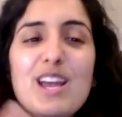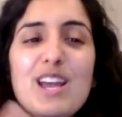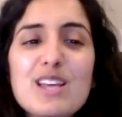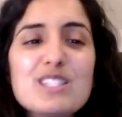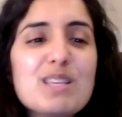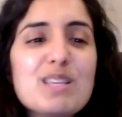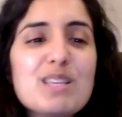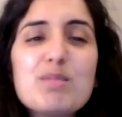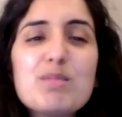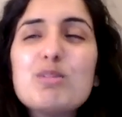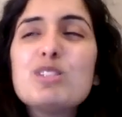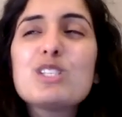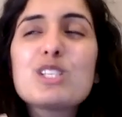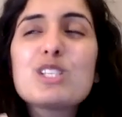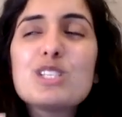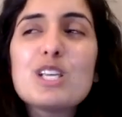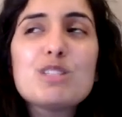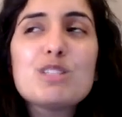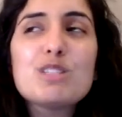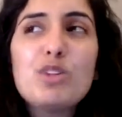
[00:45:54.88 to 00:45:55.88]
Some of the most
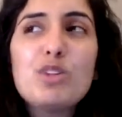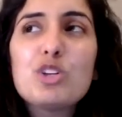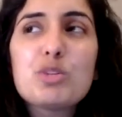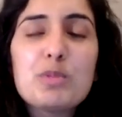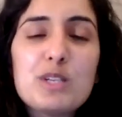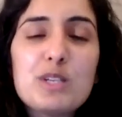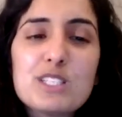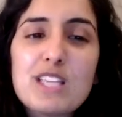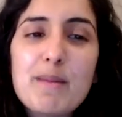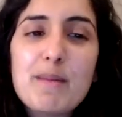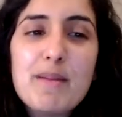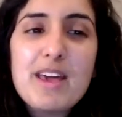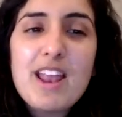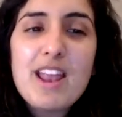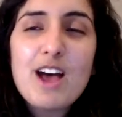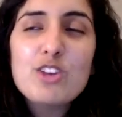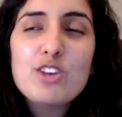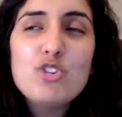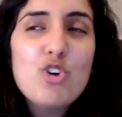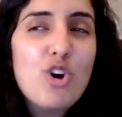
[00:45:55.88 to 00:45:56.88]
successful entrepreneurs I met
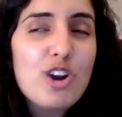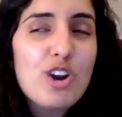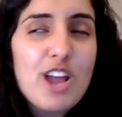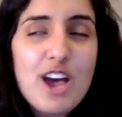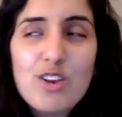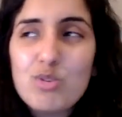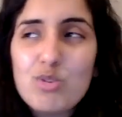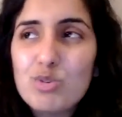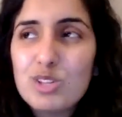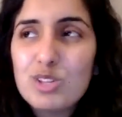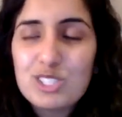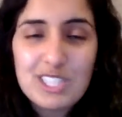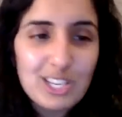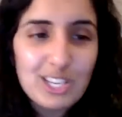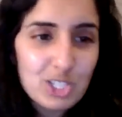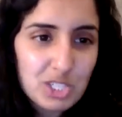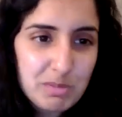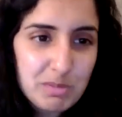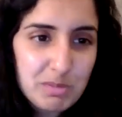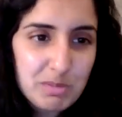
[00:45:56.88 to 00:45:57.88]
are not at all
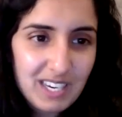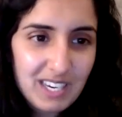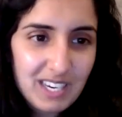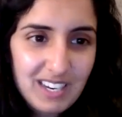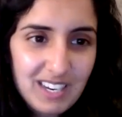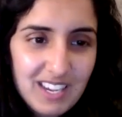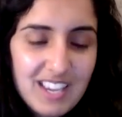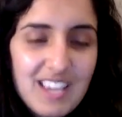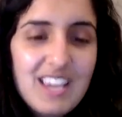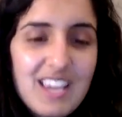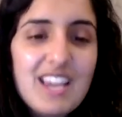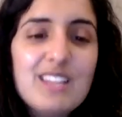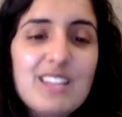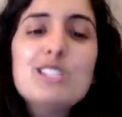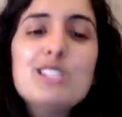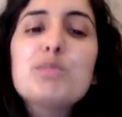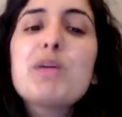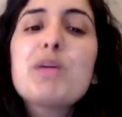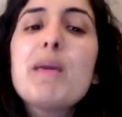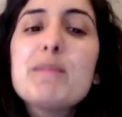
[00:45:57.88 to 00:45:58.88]
attached to money. And
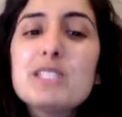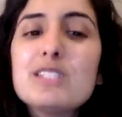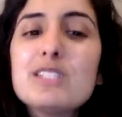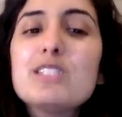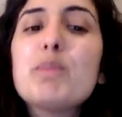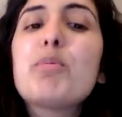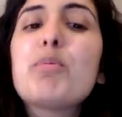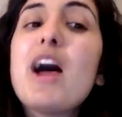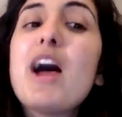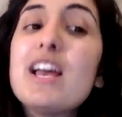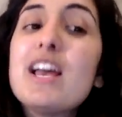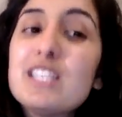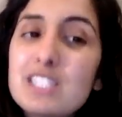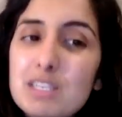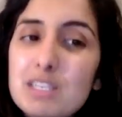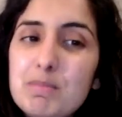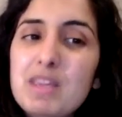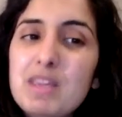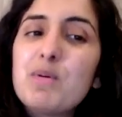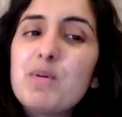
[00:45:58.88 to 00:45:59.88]
this came as a surprise
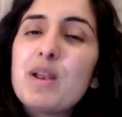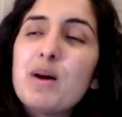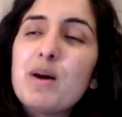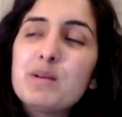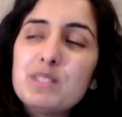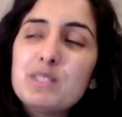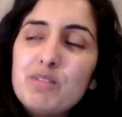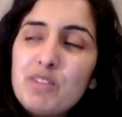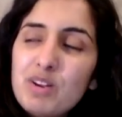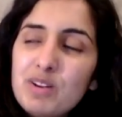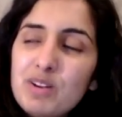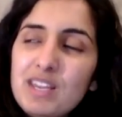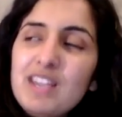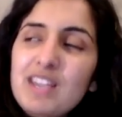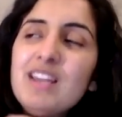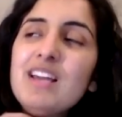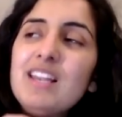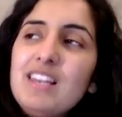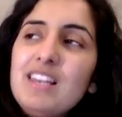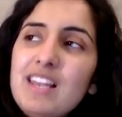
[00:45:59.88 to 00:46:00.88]
to me when I was a
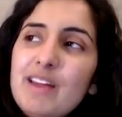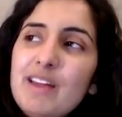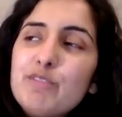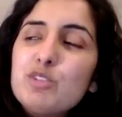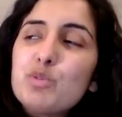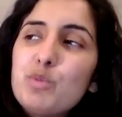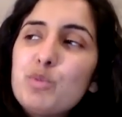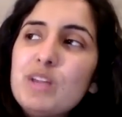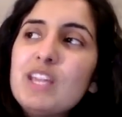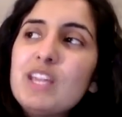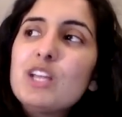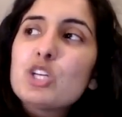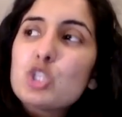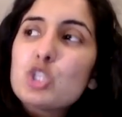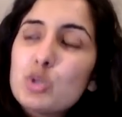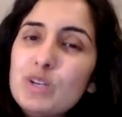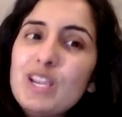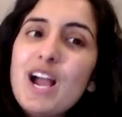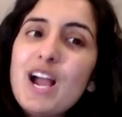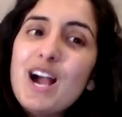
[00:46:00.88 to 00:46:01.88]
very left-wing,
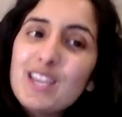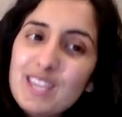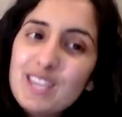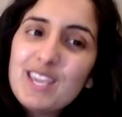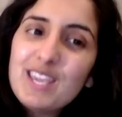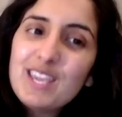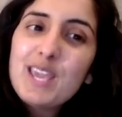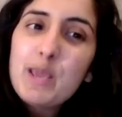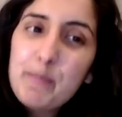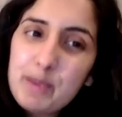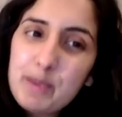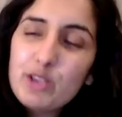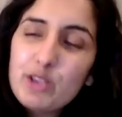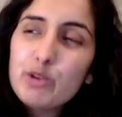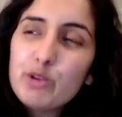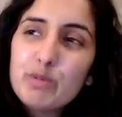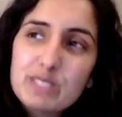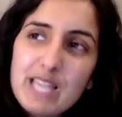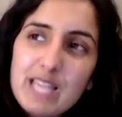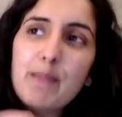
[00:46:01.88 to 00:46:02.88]
tree-hugging hippie
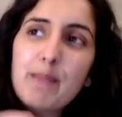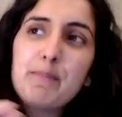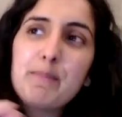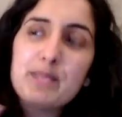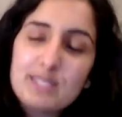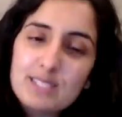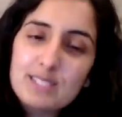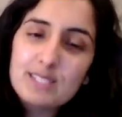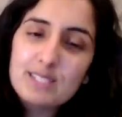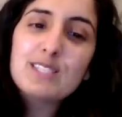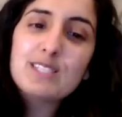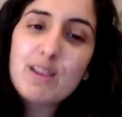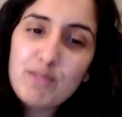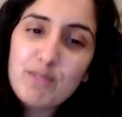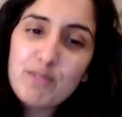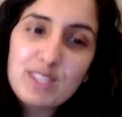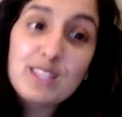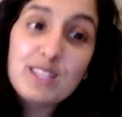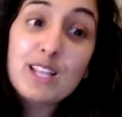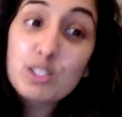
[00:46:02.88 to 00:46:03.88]
who was like, business is
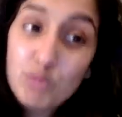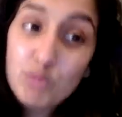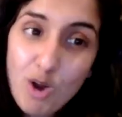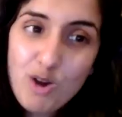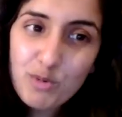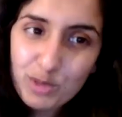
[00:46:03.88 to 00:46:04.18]
everything that's wrong